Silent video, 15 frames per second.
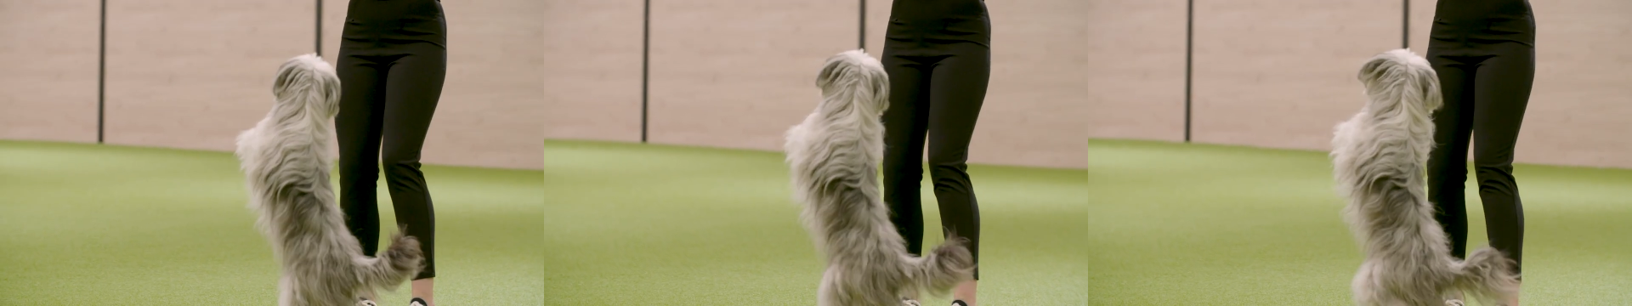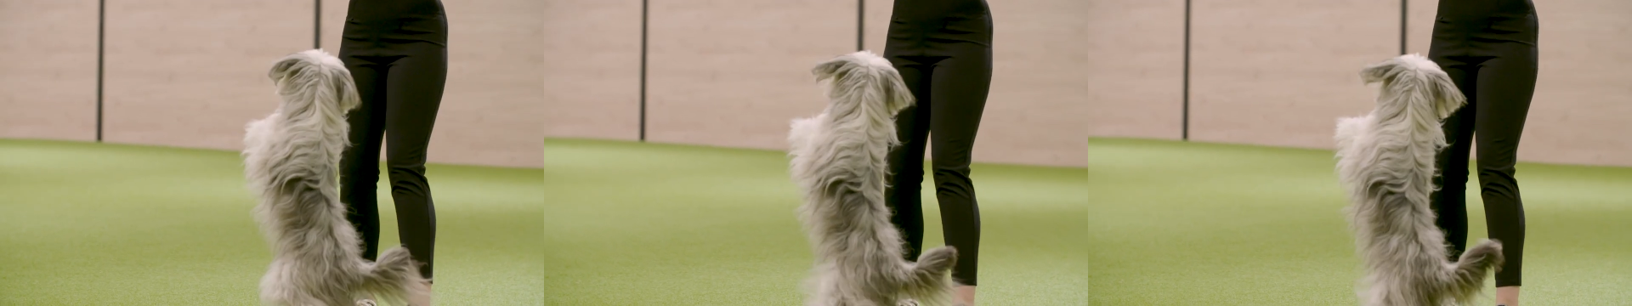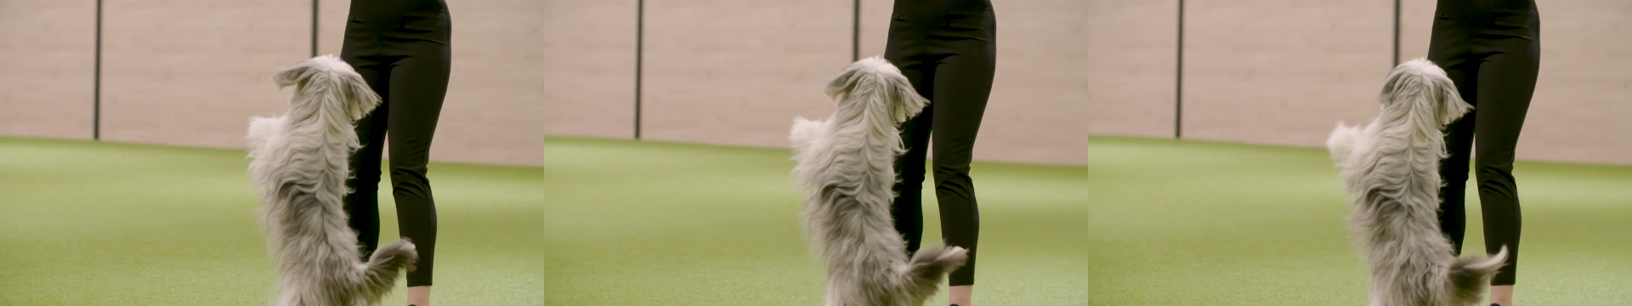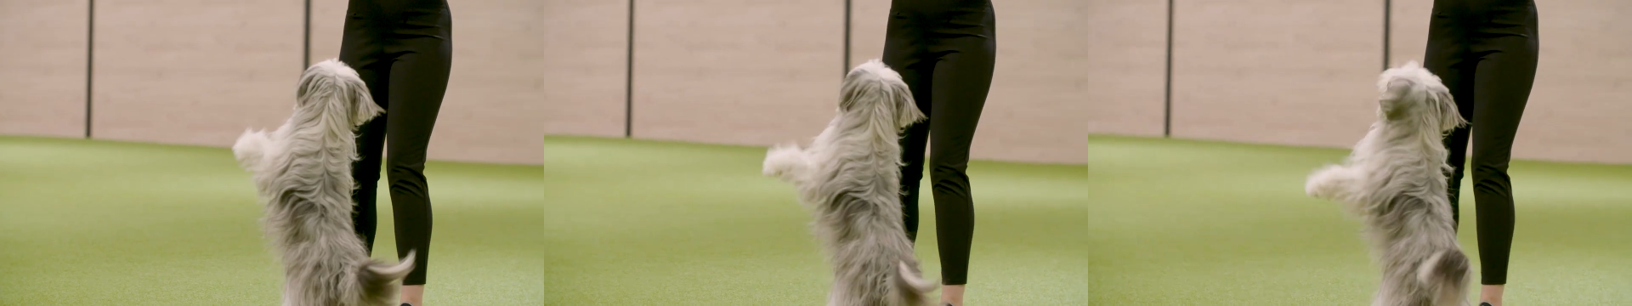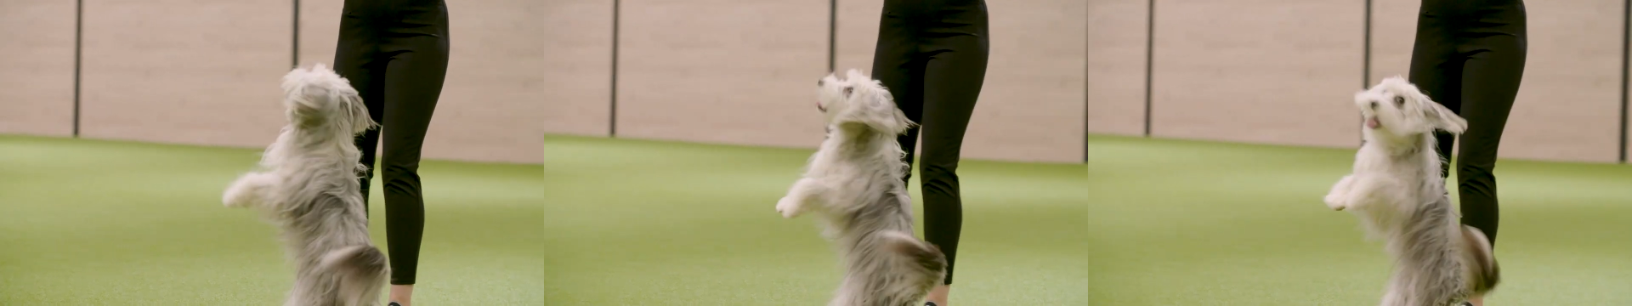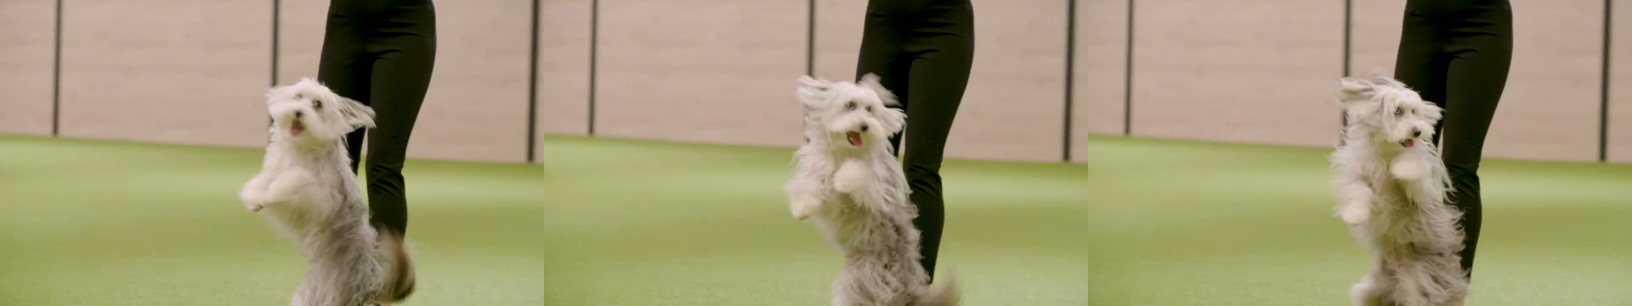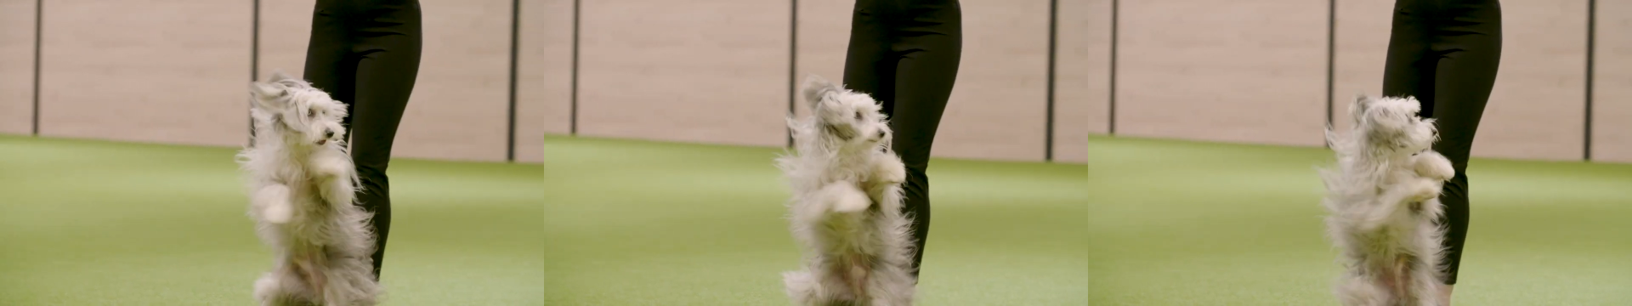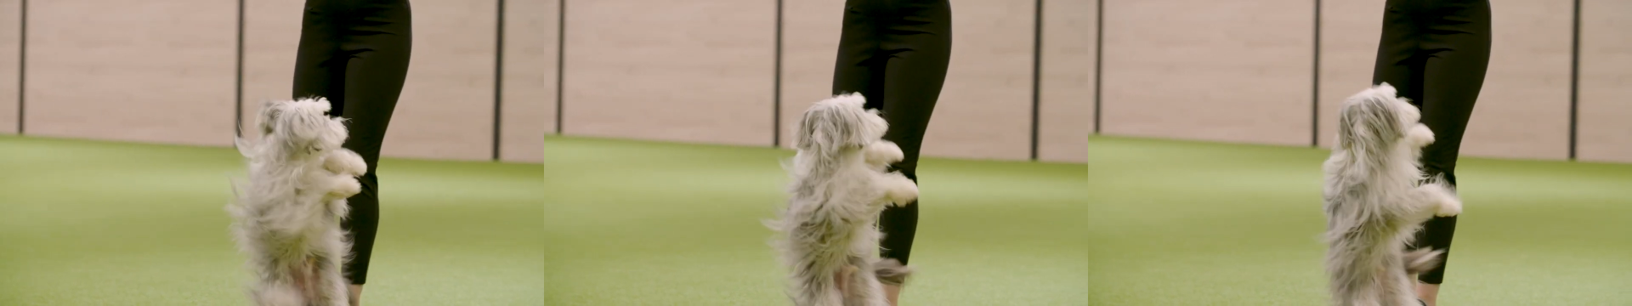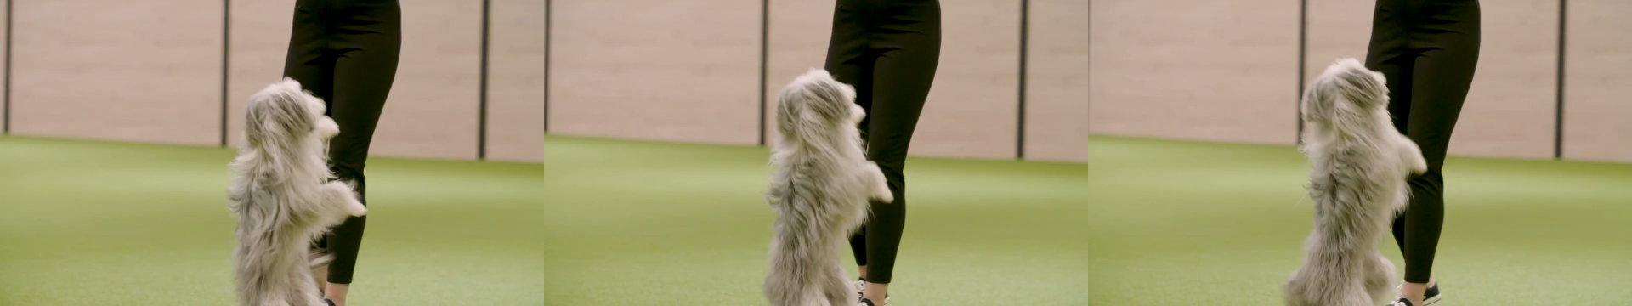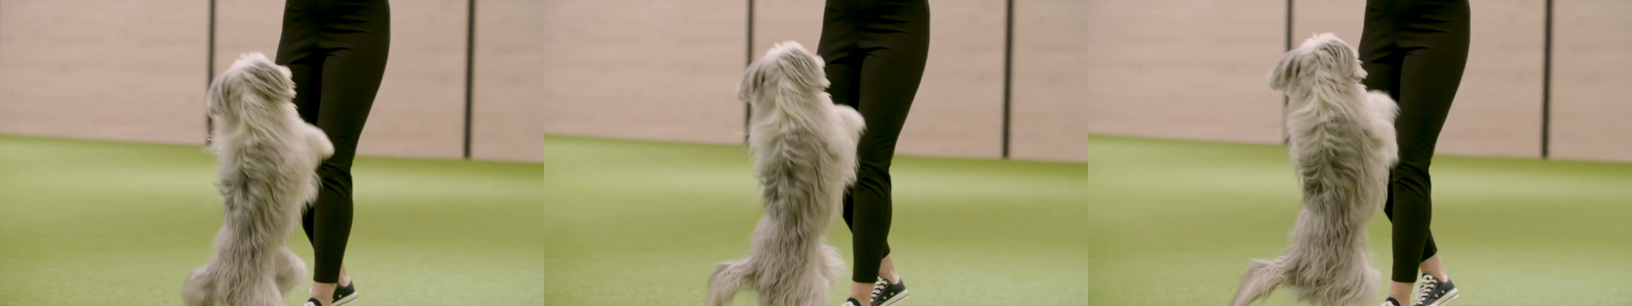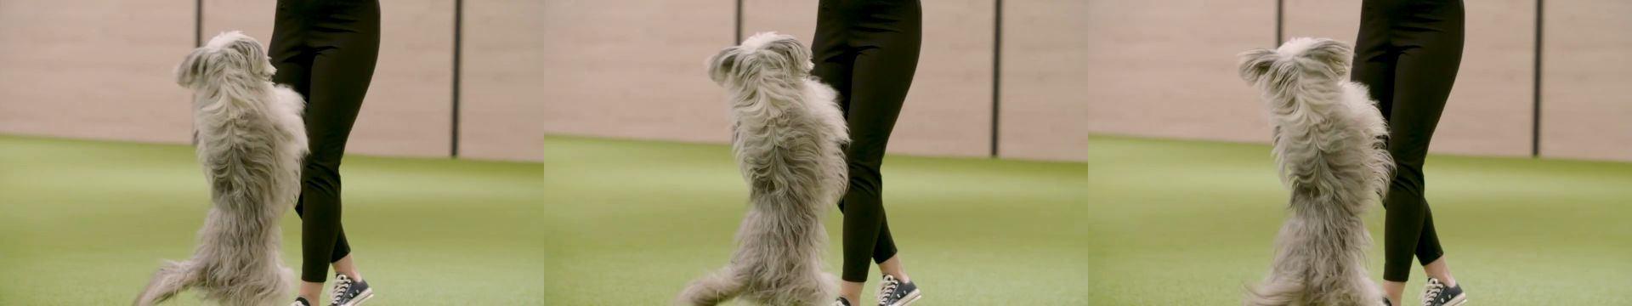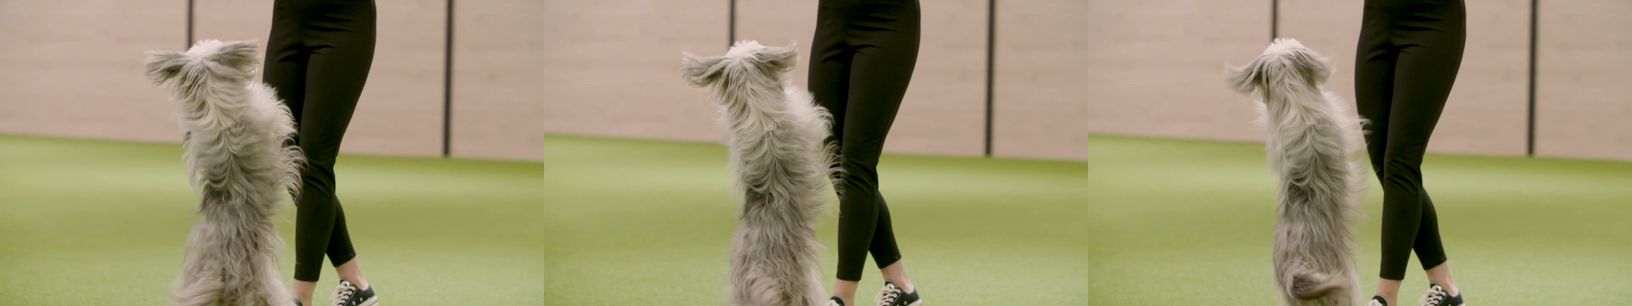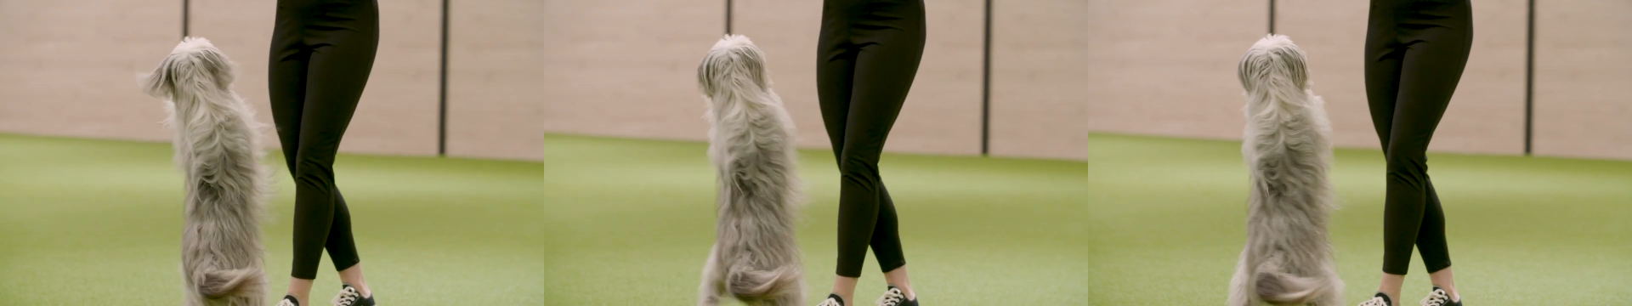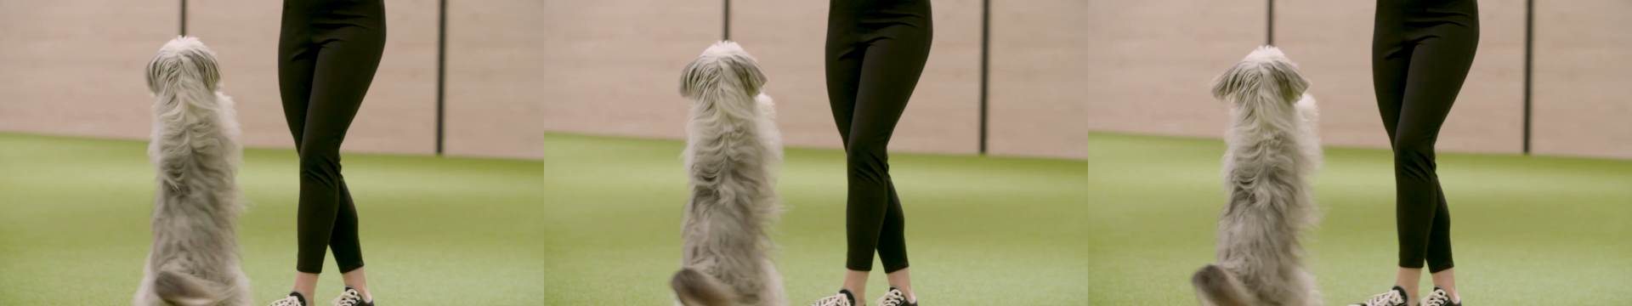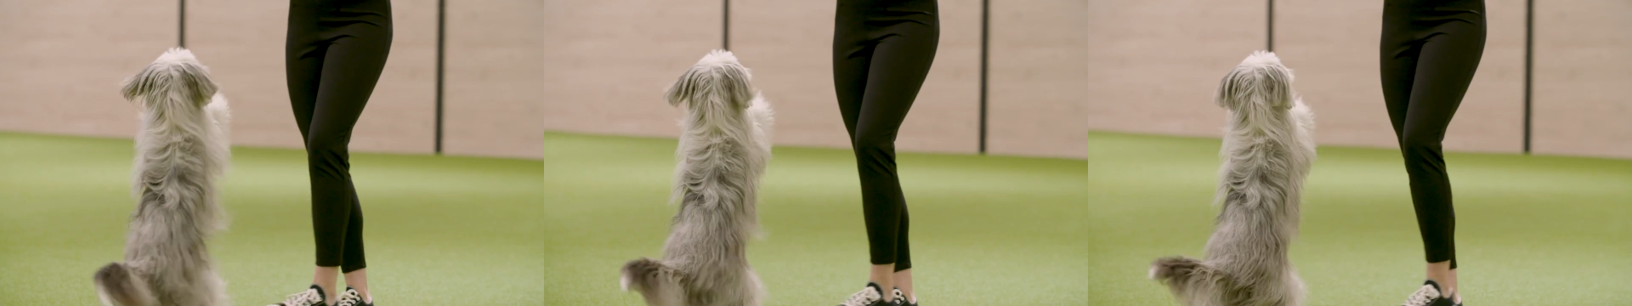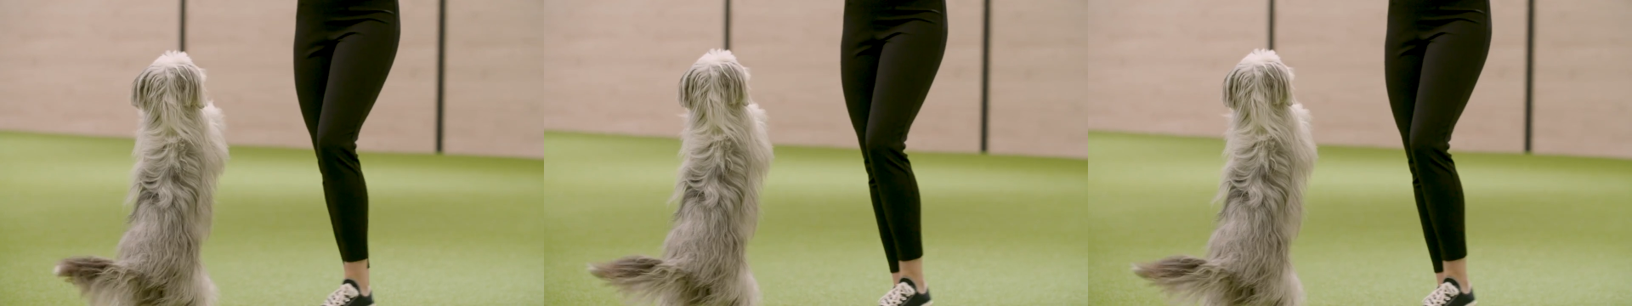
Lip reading: Nobody's mouth can be seen.